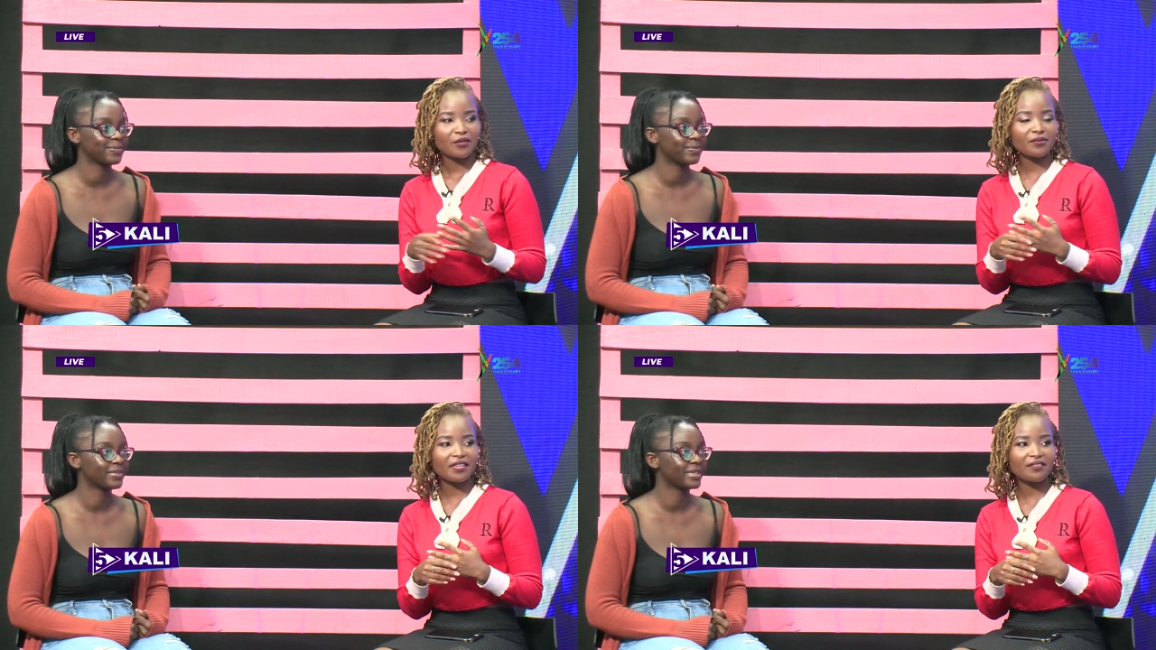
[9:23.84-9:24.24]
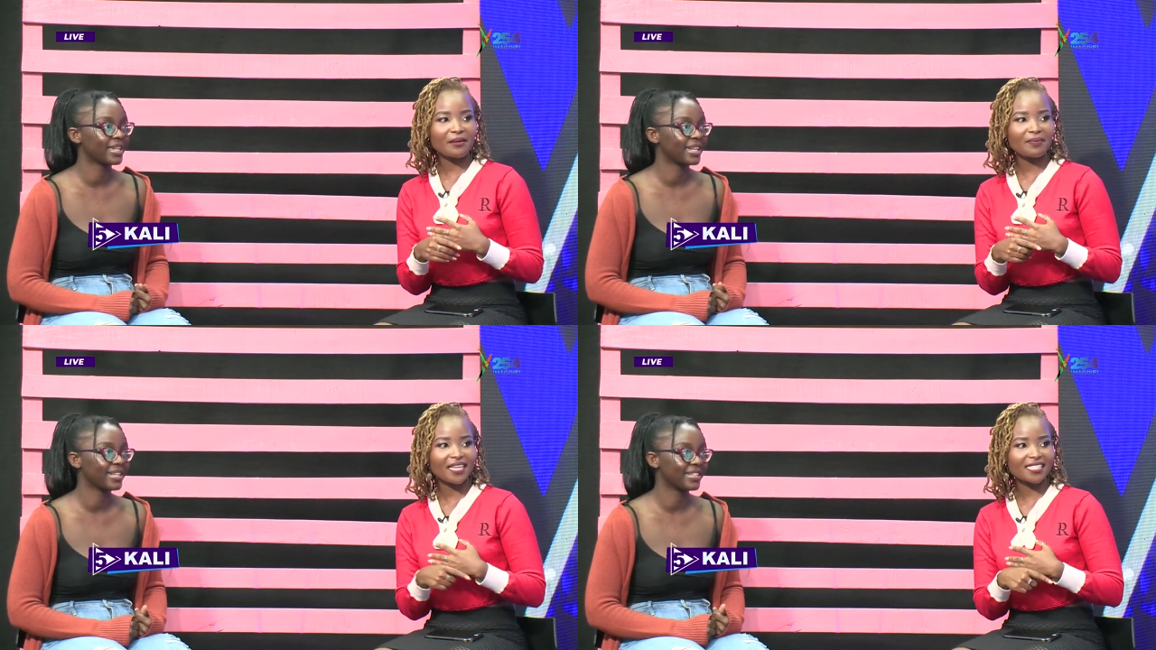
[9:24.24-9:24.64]
Speaker 1: do we give
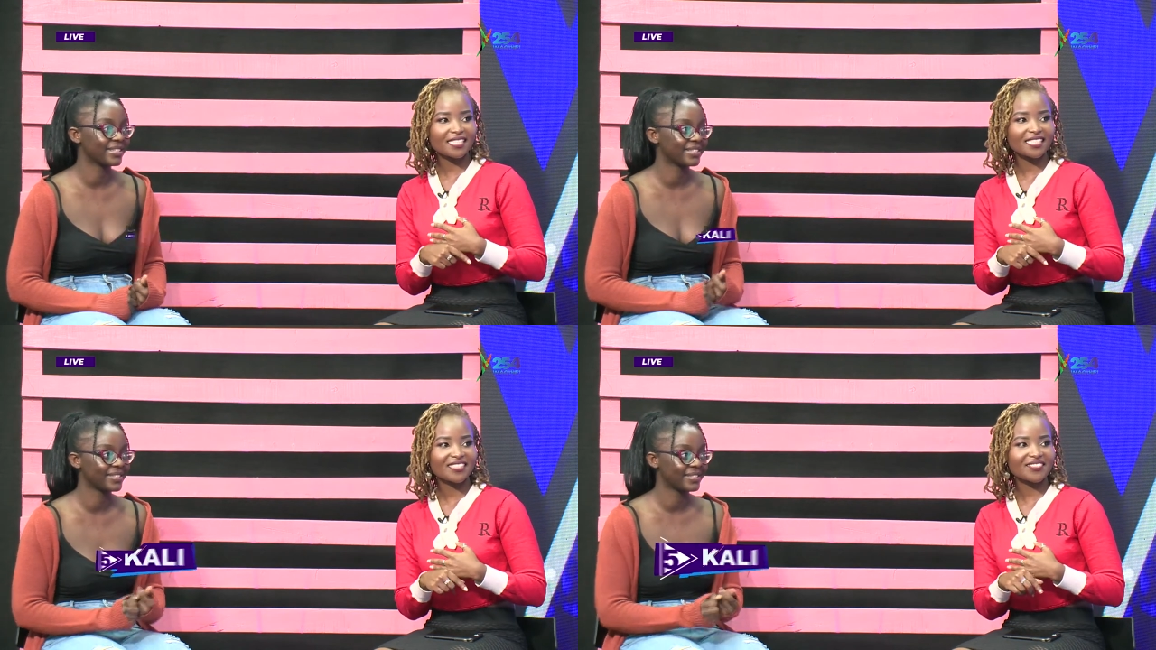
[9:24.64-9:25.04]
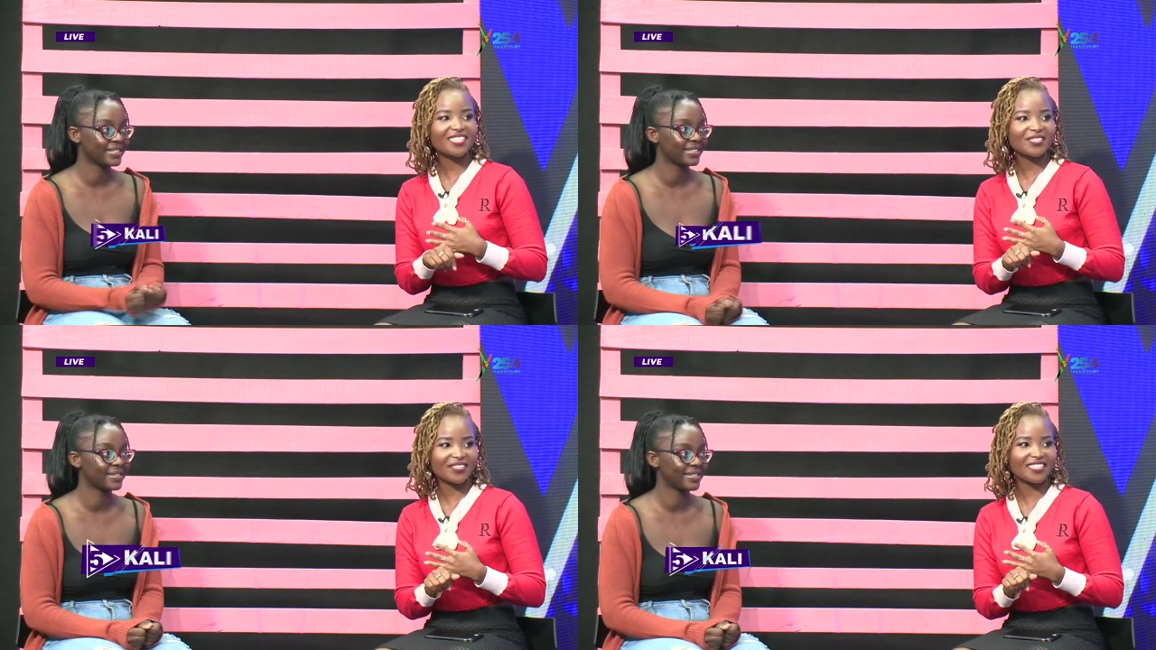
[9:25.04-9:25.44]
her a plus
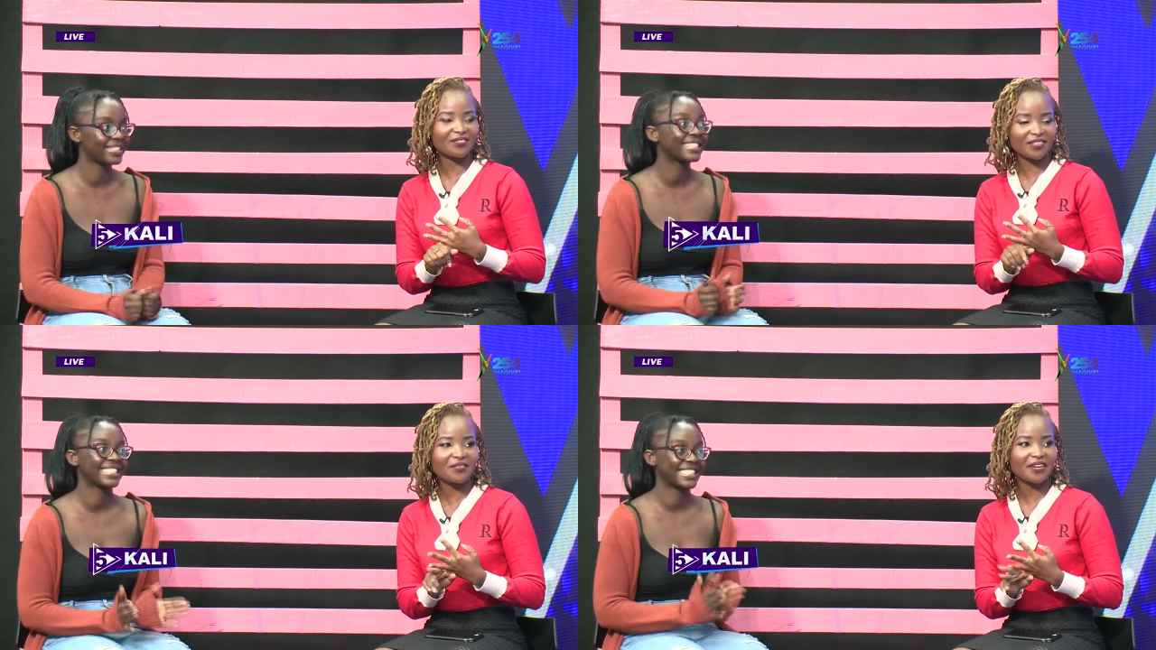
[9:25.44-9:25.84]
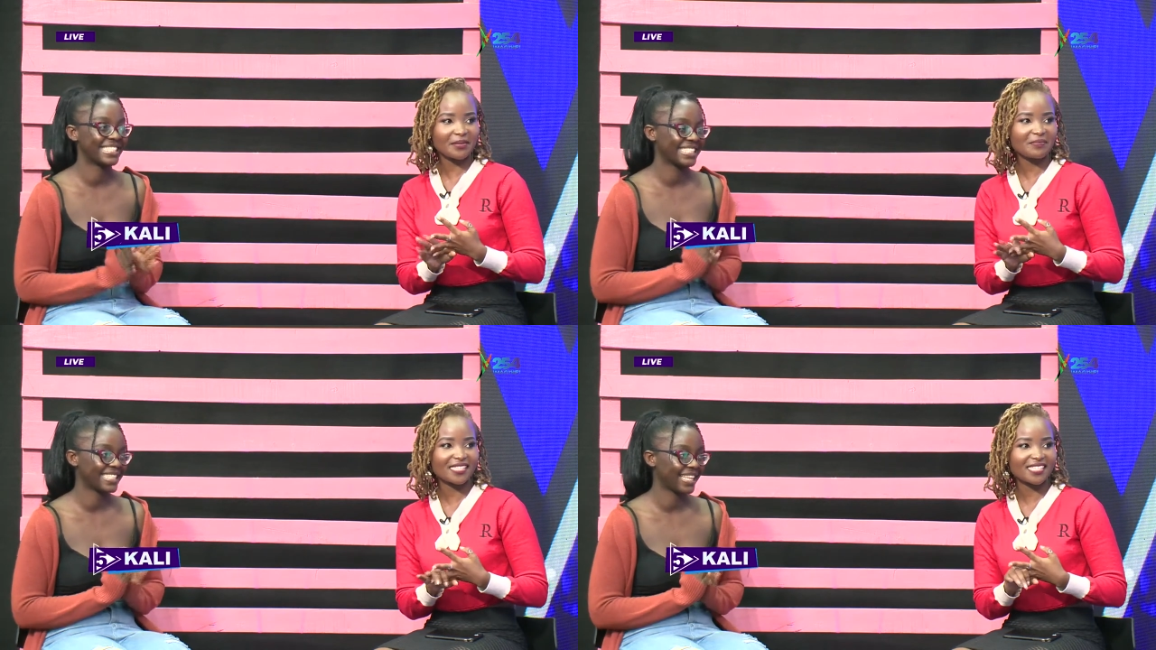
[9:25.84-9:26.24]
for this one, for the
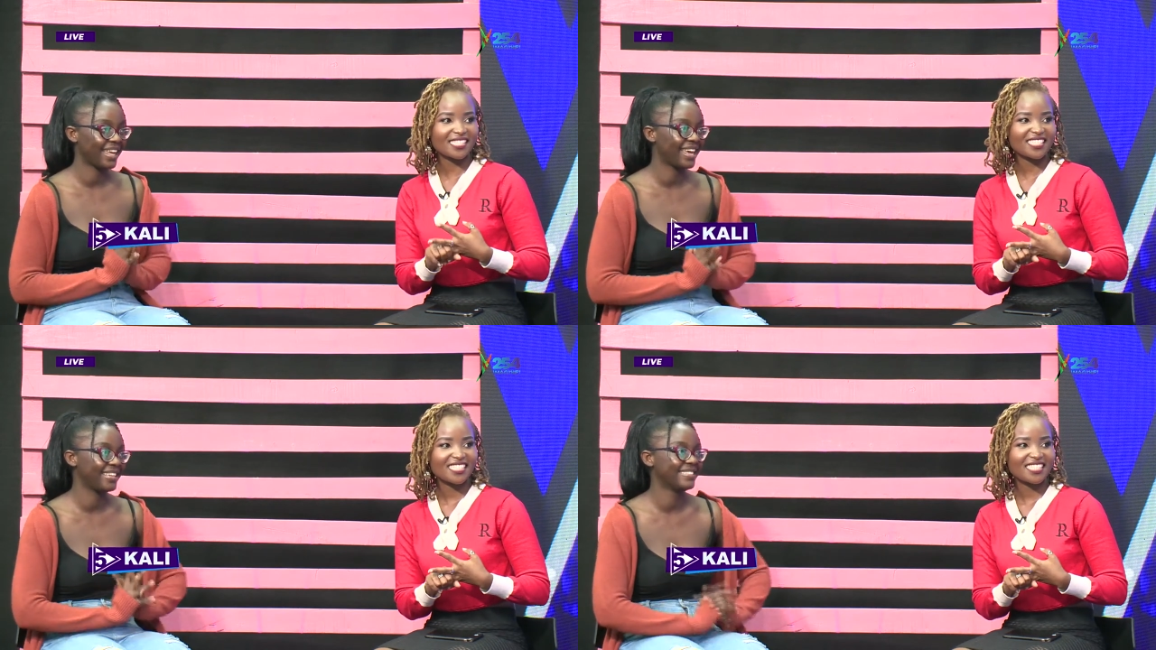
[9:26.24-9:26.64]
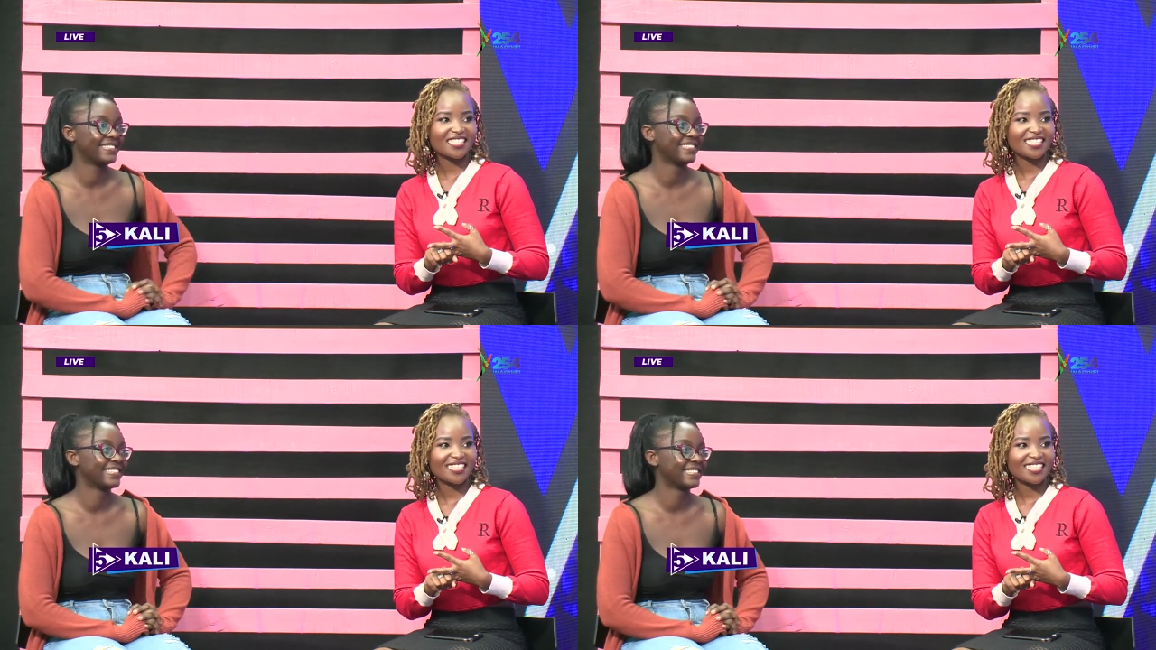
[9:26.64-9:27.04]
vibes? Yeah,
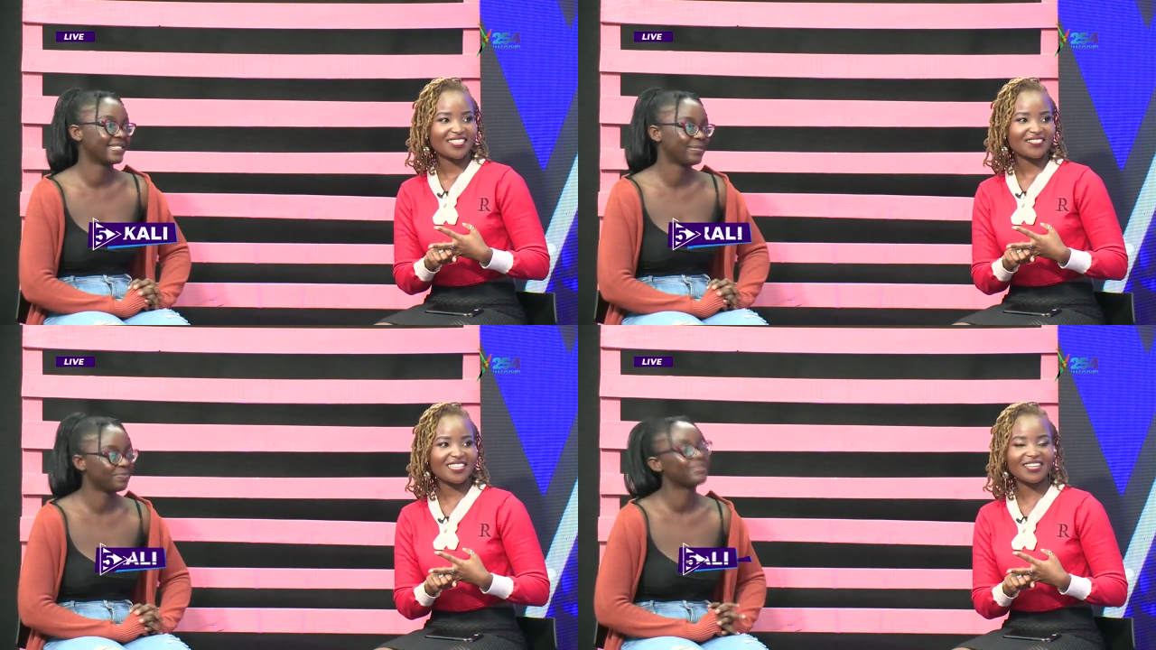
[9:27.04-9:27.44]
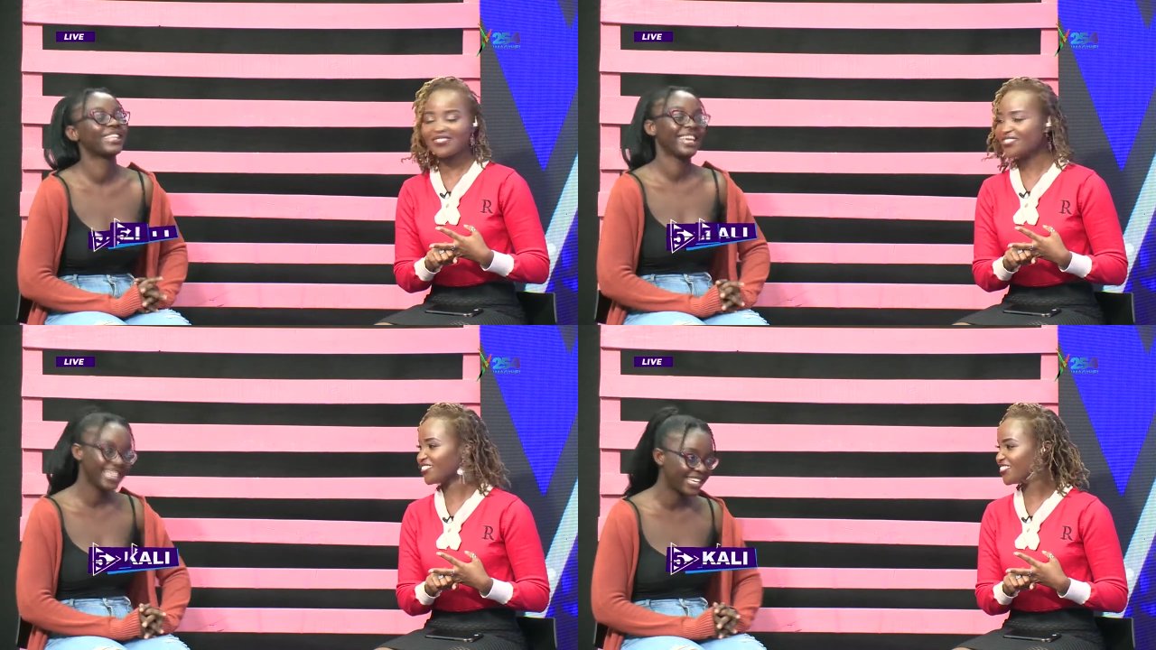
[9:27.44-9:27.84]

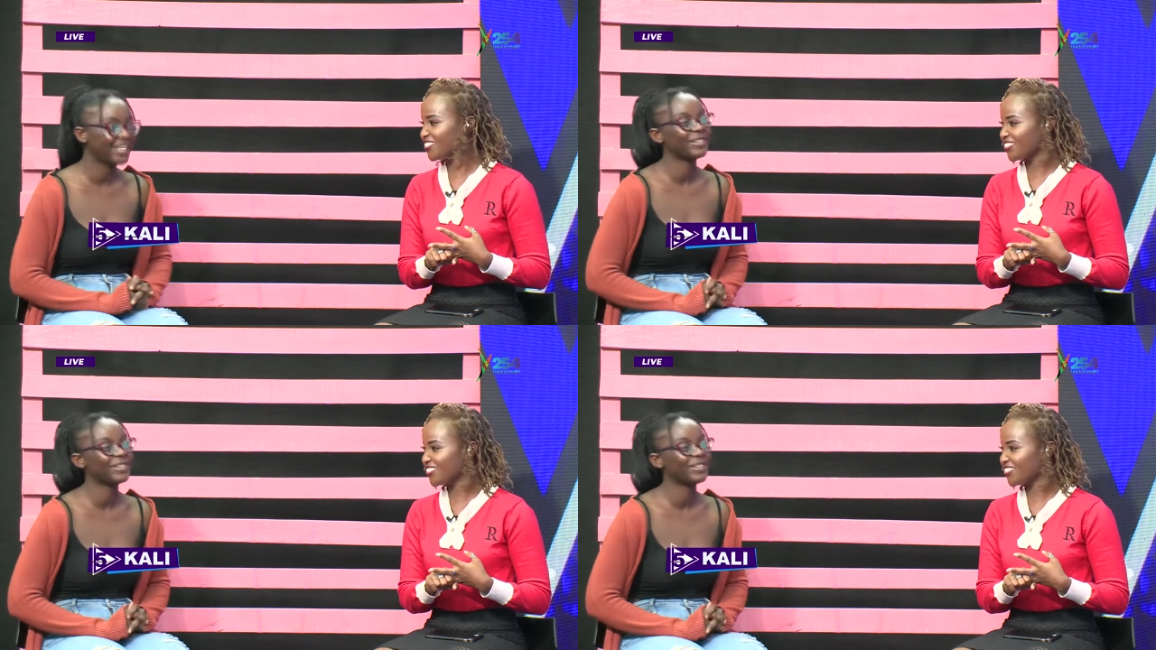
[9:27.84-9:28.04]
that's 100%. For the,